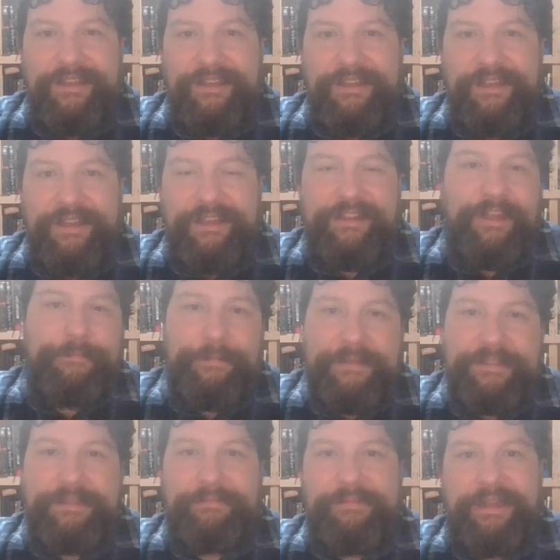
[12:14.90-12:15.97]
He left me
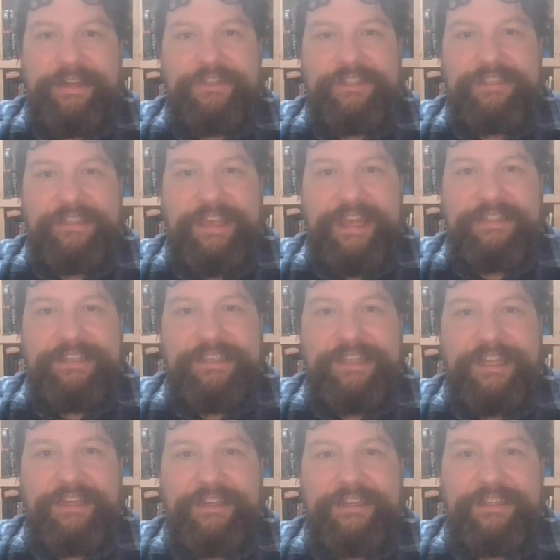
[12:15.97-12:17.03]
some money just in case he
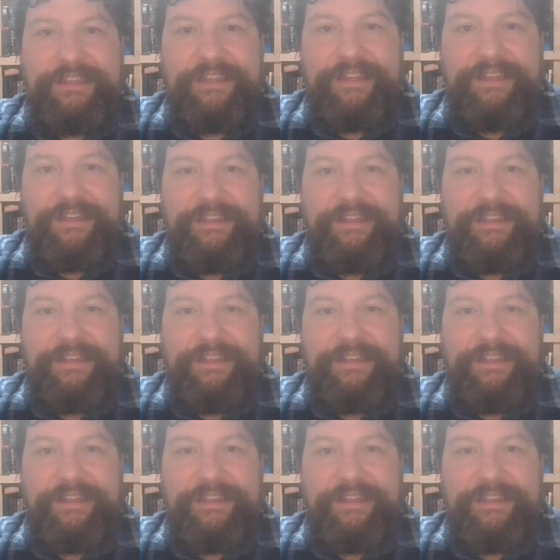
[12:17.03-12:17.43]
didn't.